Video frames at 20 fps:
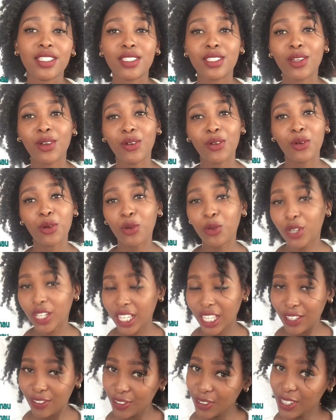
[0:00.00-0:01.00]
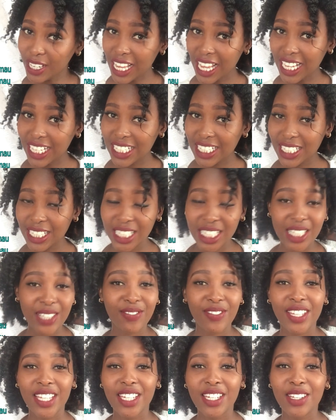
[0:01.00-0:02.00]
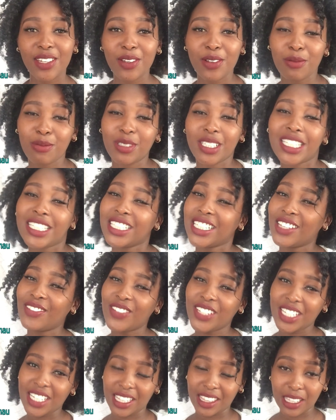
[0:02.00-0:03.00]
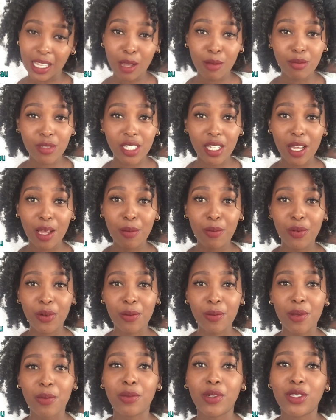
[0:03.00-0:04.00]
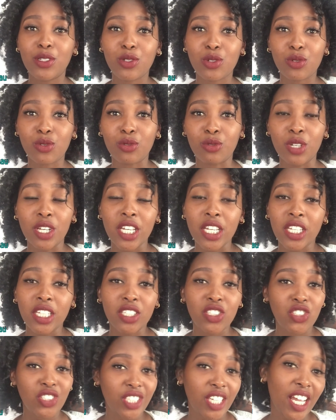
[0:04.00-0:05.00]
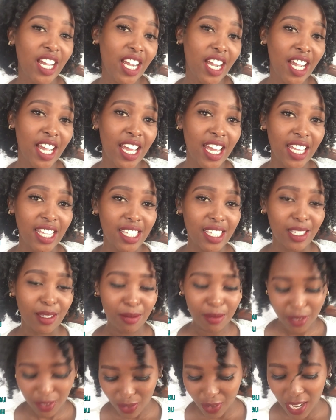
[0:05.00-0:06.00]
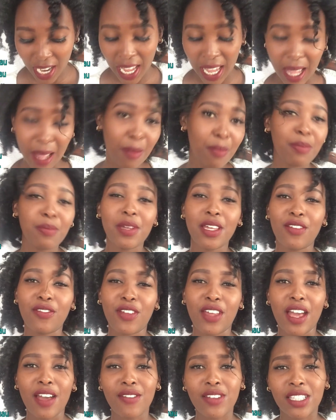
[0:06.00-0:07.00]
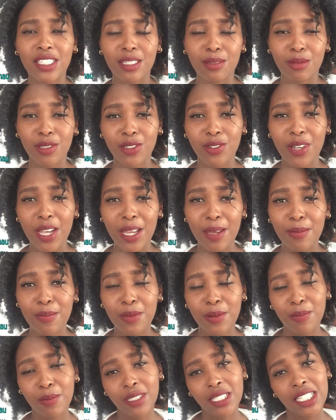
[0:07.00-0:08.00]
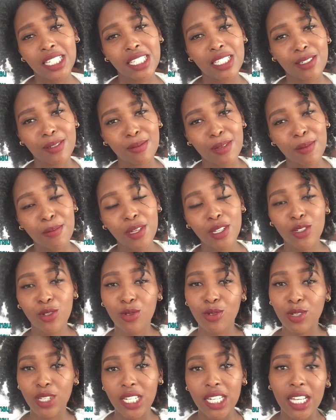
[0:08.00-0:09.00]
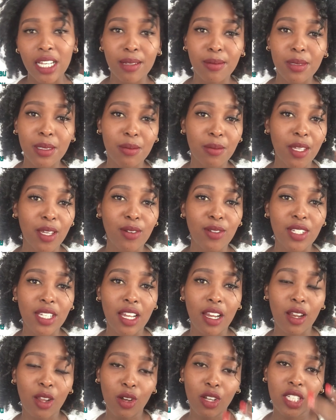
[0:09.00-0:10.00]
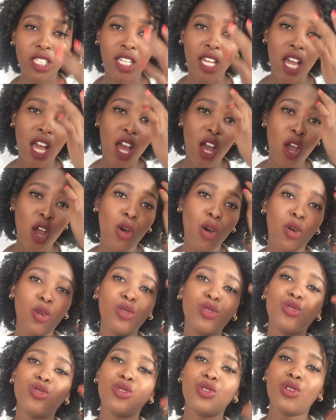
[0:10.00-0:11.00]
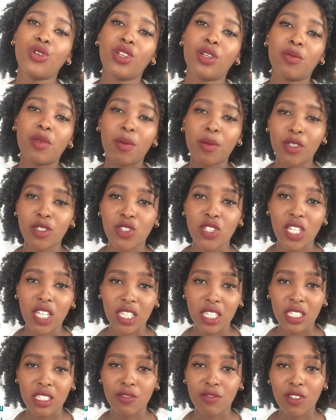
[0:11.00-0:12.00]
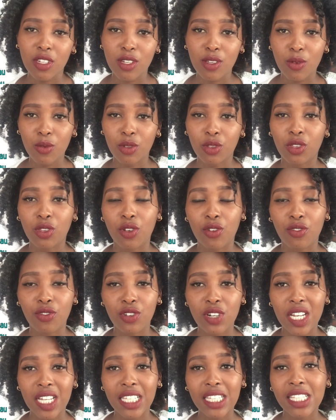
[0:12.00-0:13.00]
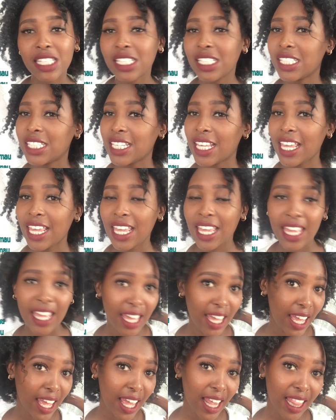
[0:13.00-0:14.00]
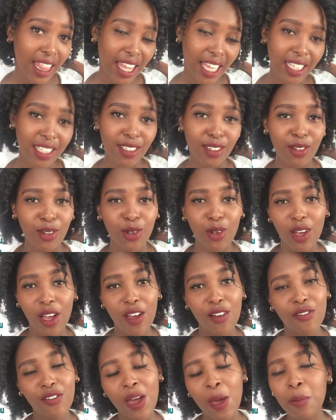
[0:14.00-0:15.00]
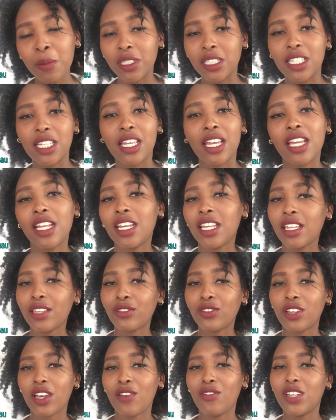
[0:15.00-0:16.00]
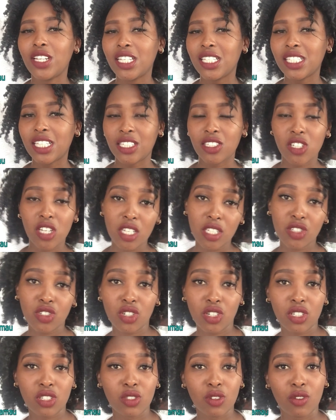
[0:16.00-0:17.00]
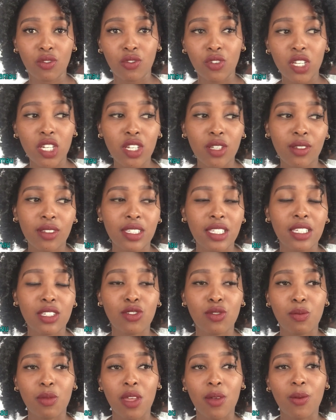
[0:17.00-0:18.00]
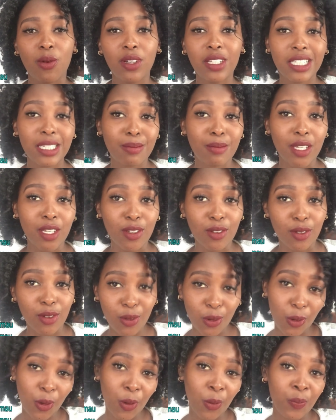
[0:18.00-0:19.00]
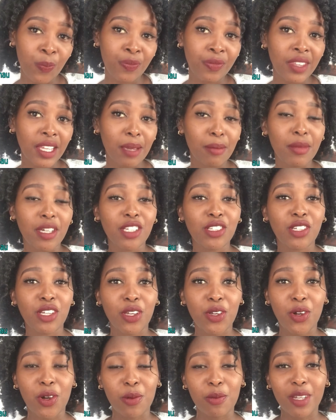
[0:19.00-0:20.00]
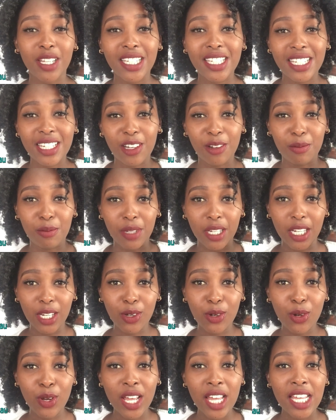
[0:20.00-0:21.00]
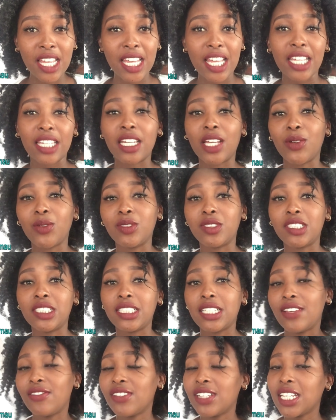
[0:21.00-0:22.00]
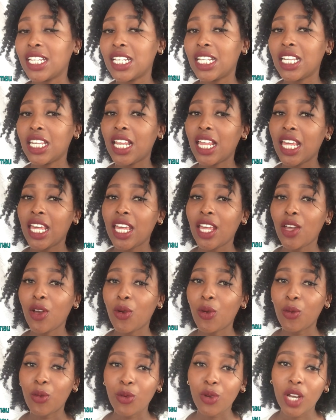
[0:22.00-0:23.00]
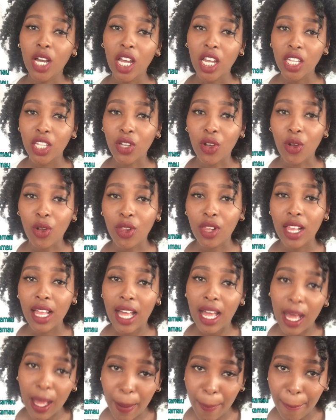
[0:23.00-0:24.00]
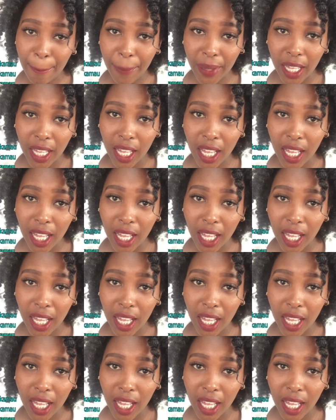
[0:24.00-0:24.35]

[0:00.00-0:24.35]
So if you liked this video, please give it a thumbs up. Remember to share and subscribe. If you haven't subscribed, please remember to. It helps me out a lot. Also, remember to share this video with your friends. And let's grow our family. And if you have any suggestions or videos that you may want me to do, make sure you comment down below. And I will definitely hook you up.